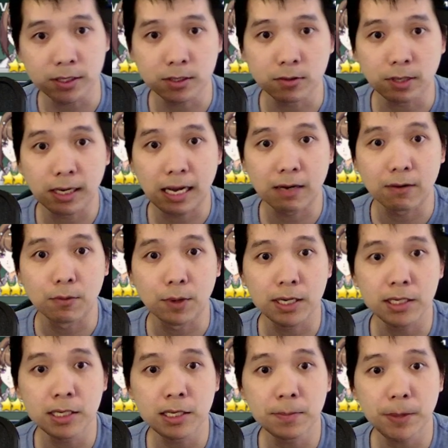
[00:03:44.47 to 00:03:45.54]
So I have 1
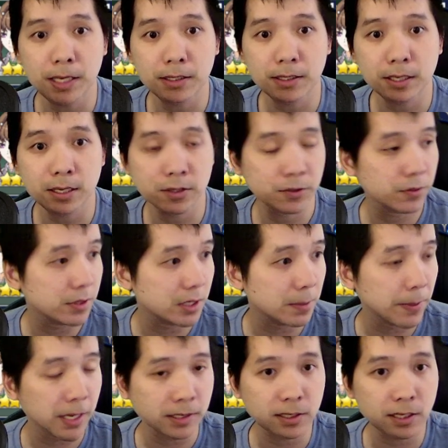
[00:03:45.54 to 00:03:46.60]
DPS here, 2 DPS